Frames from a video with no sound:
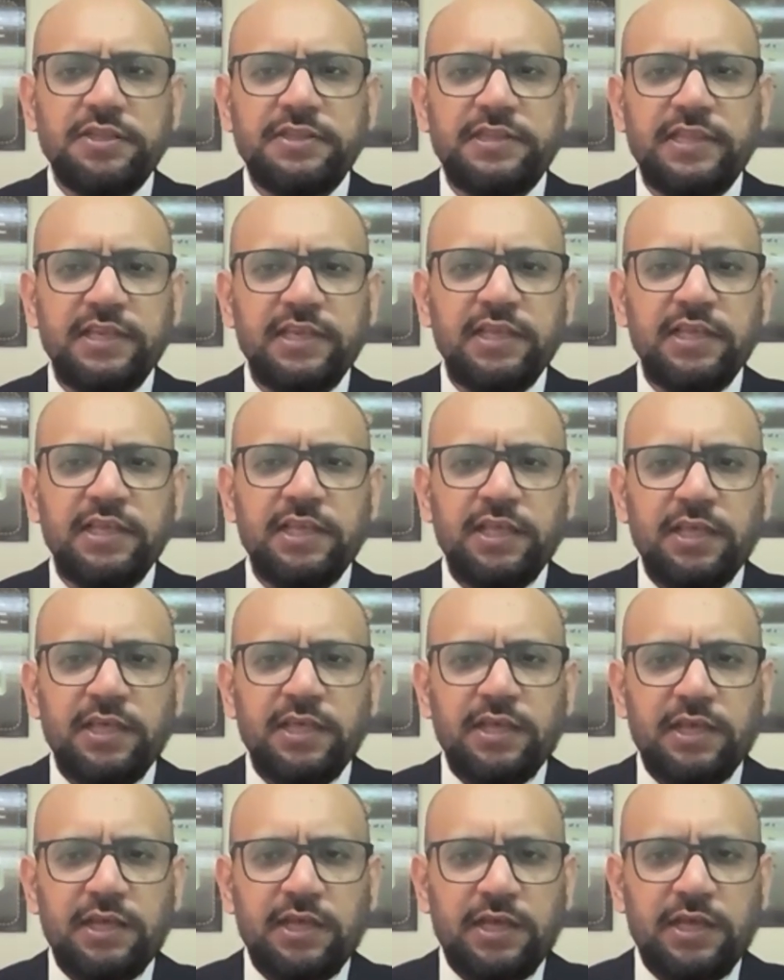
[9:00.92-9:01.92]
they
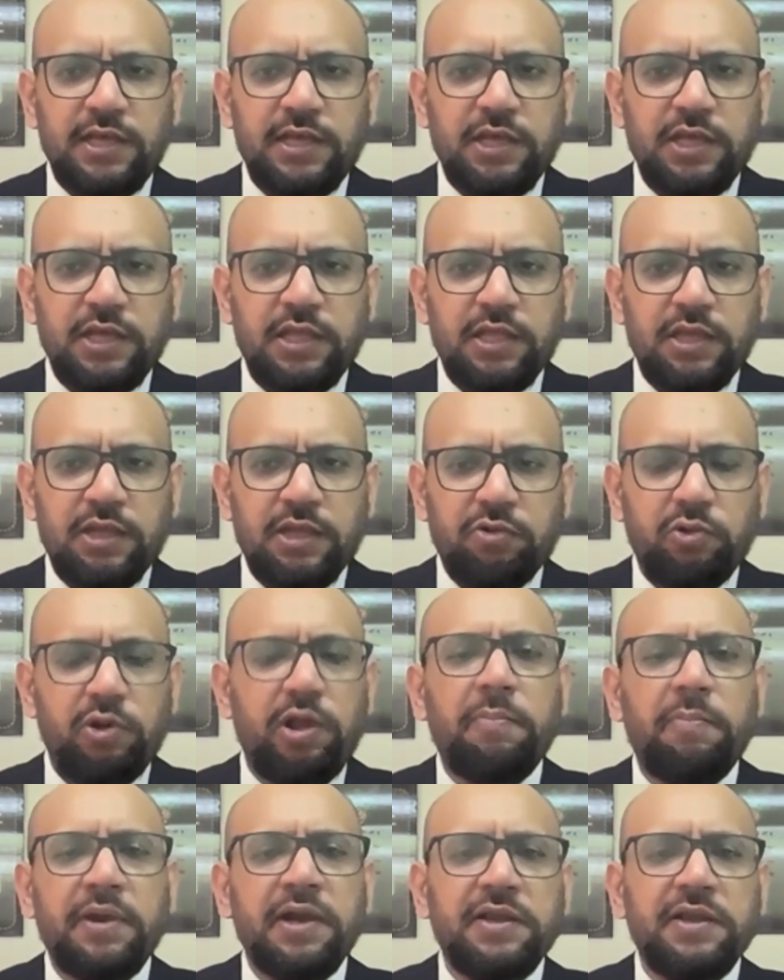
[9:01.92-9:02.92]

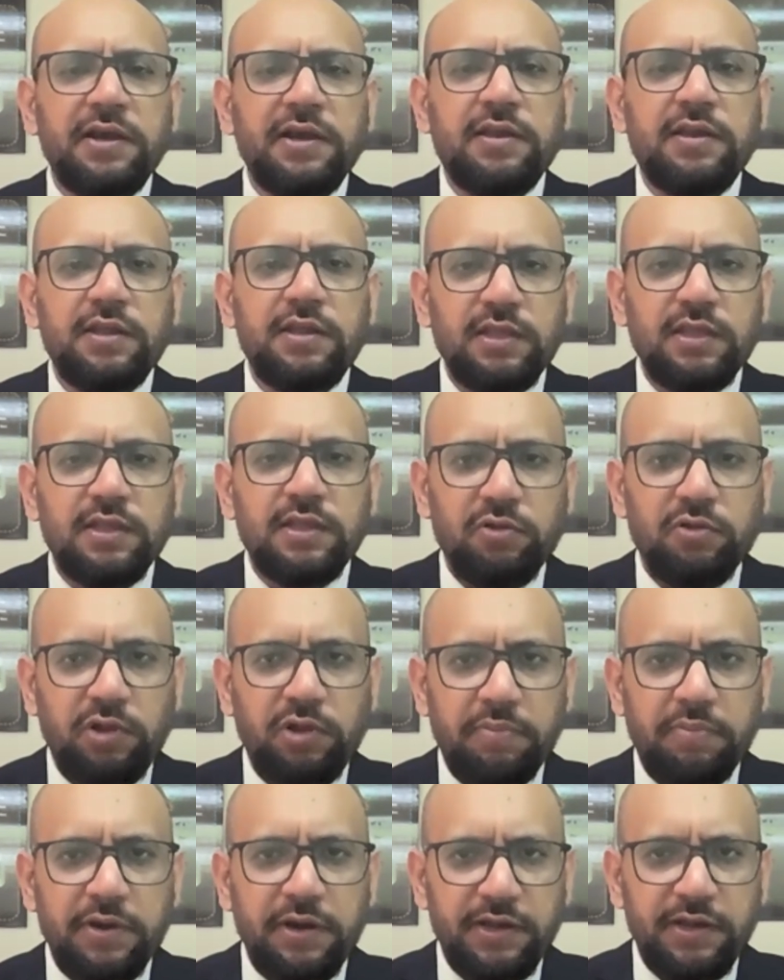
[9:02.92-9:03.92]
collaborate
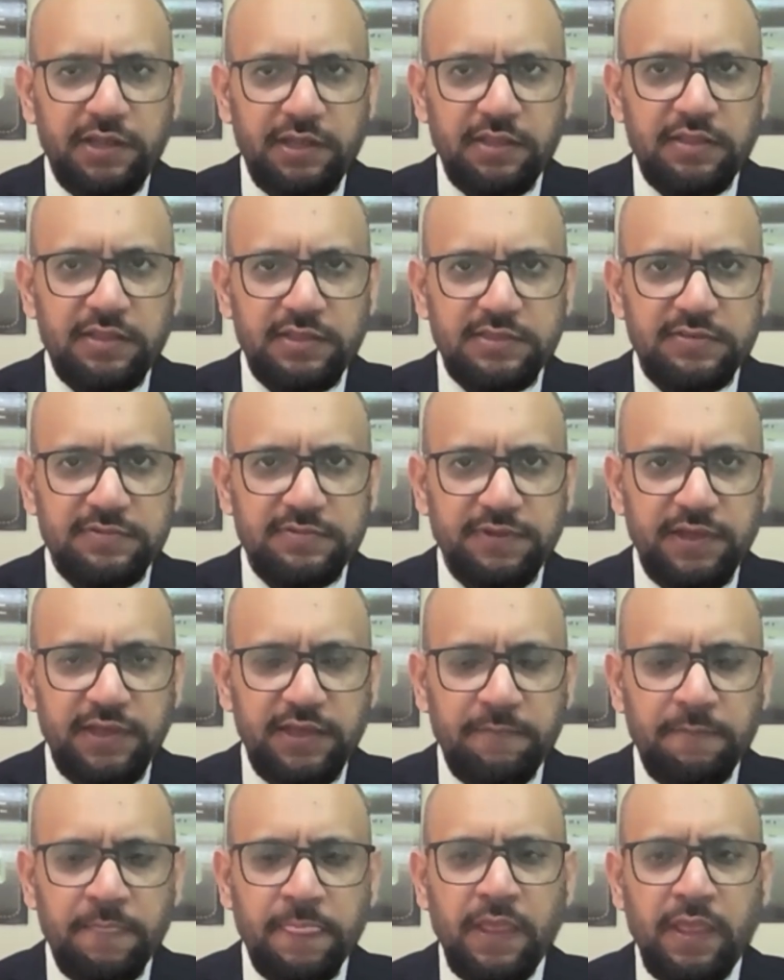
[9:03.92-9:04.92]
in this
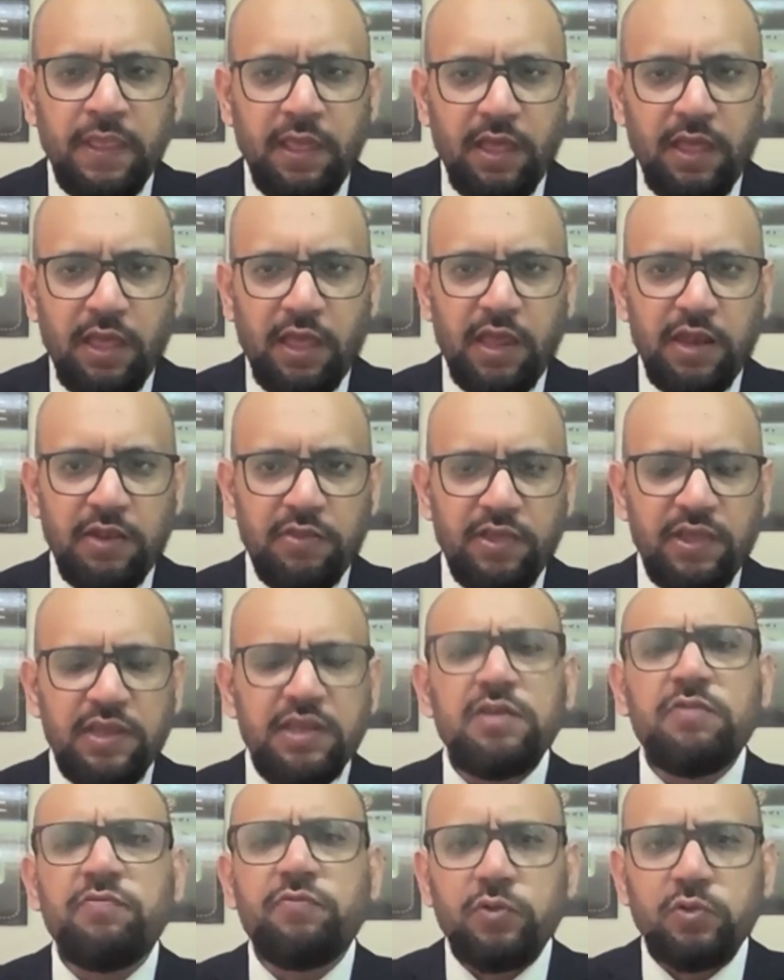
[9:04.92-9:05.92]
way, and then
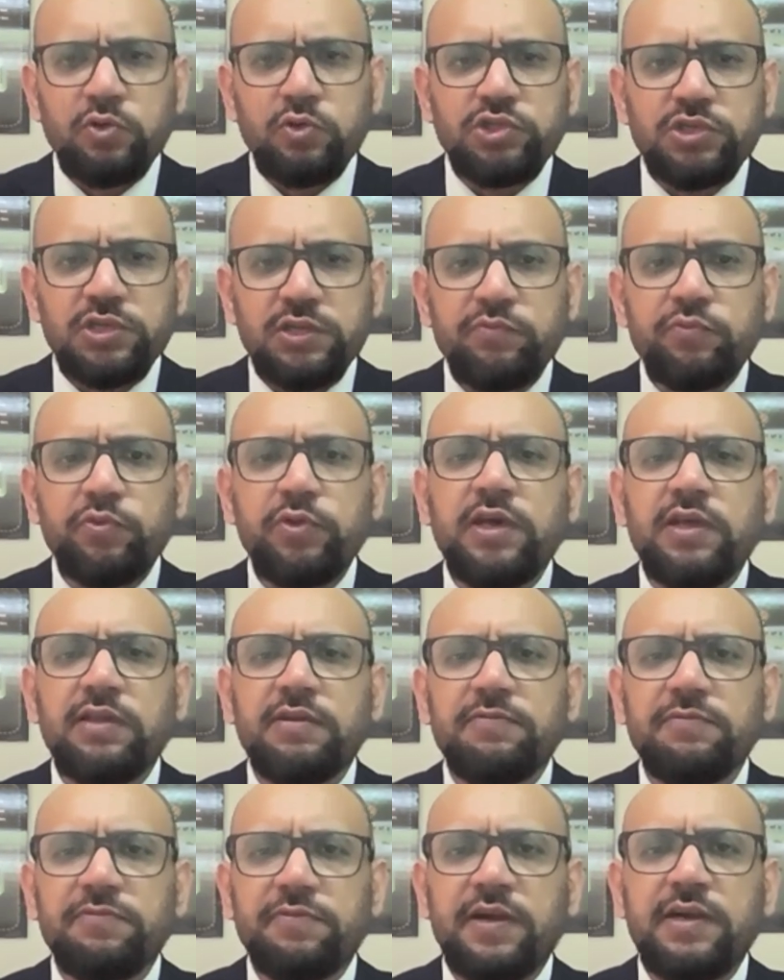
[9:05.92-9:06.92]
in future we
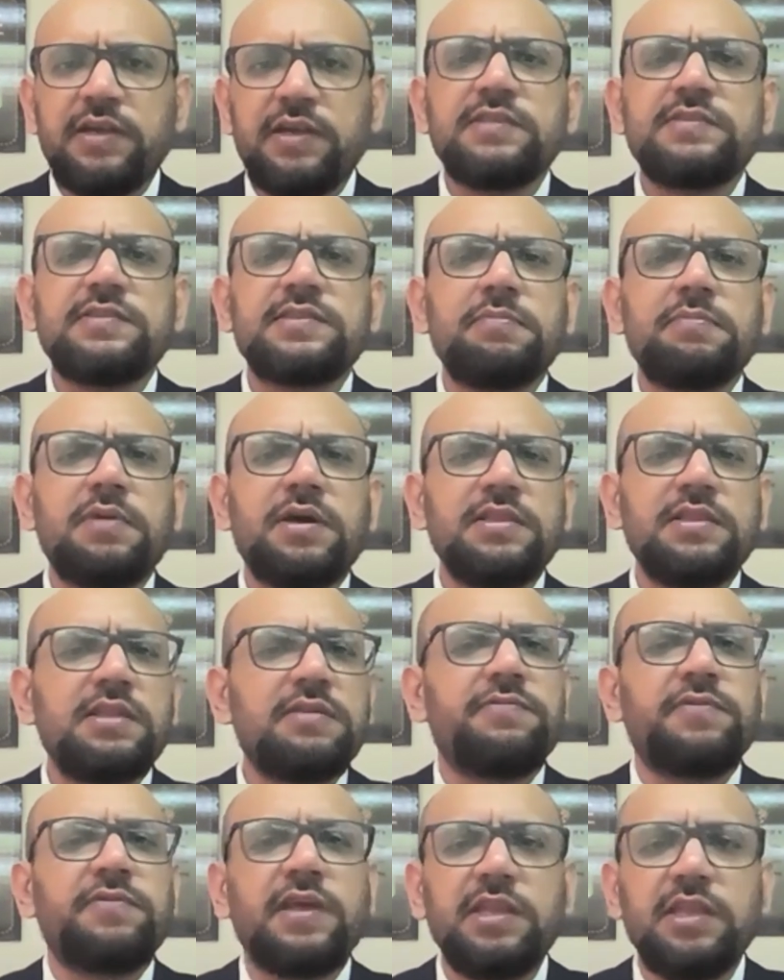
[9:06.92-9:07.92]
are finding some
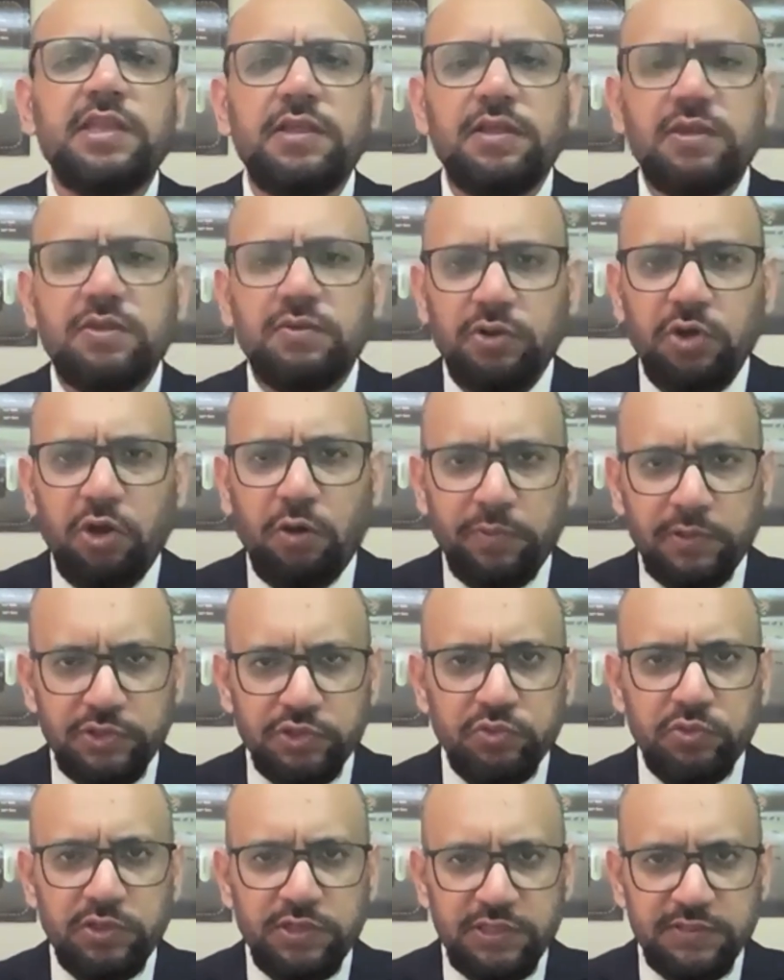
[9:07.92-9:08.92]
other very good
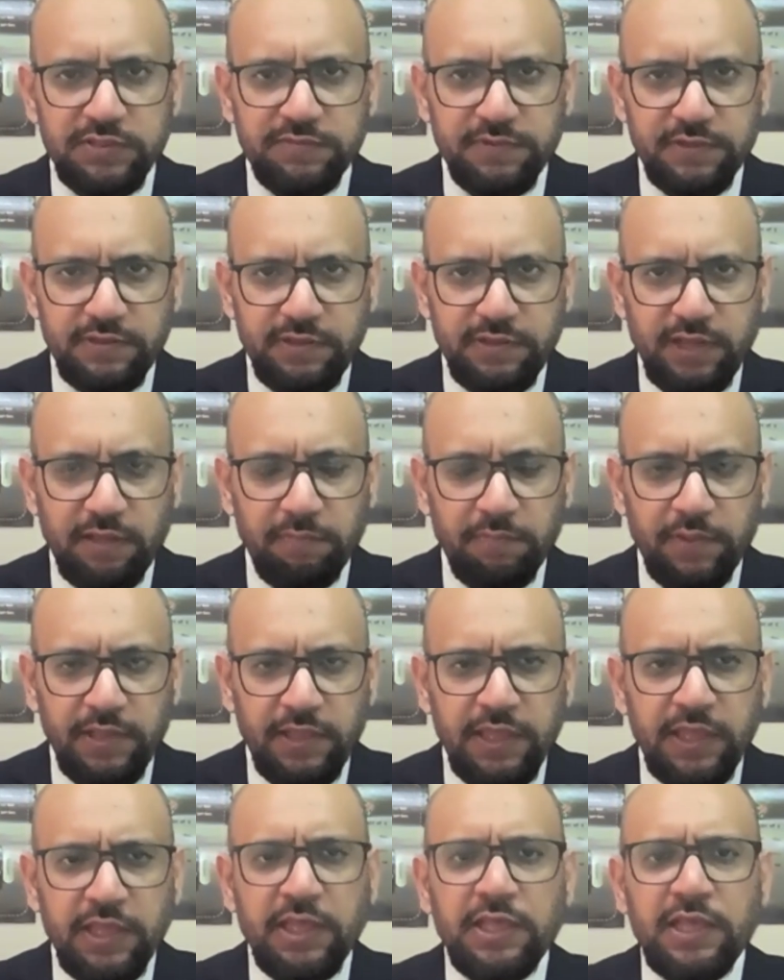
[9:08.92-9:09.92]
opportunities with that.
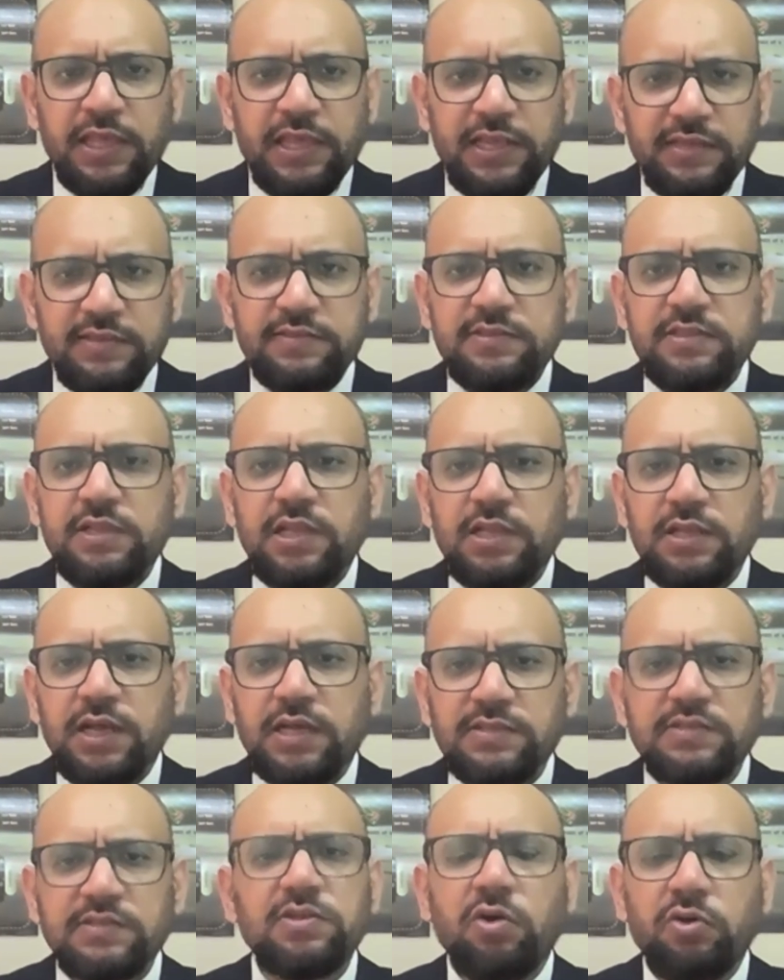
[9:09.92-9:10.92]
It's
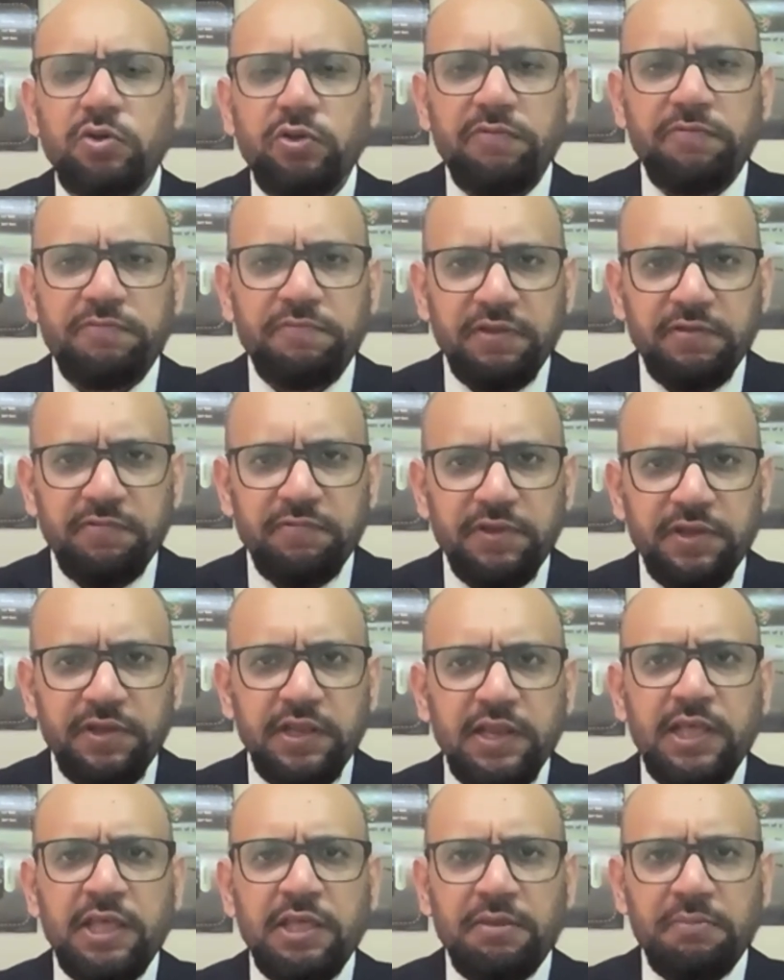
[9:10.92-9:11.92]
a sort of
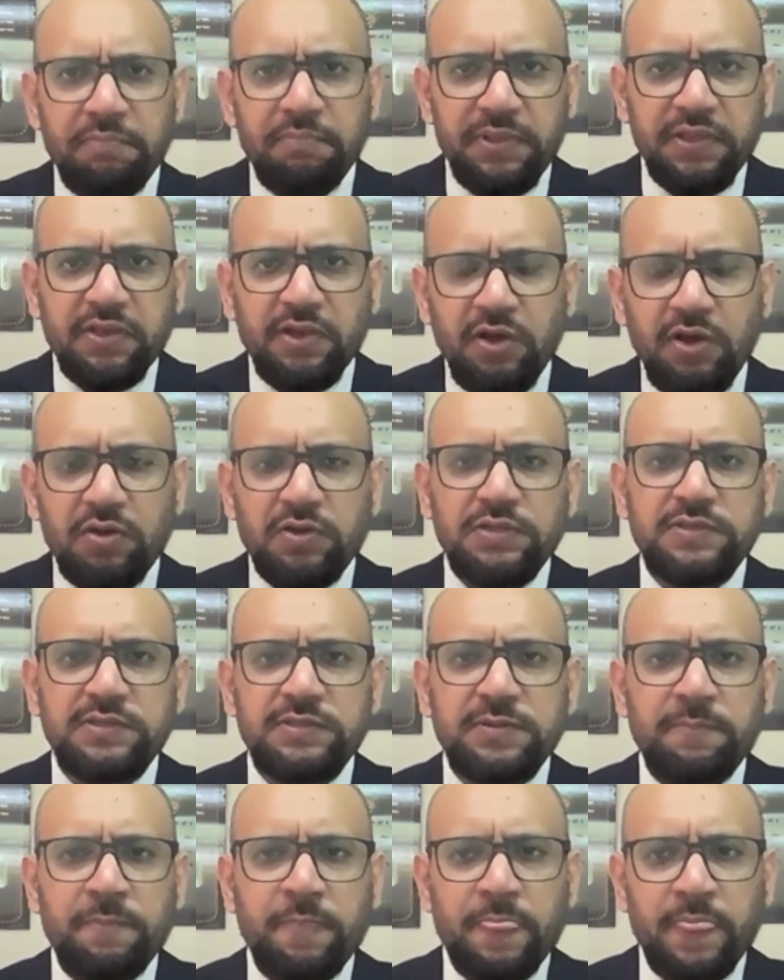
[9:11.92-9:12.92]
win-win, because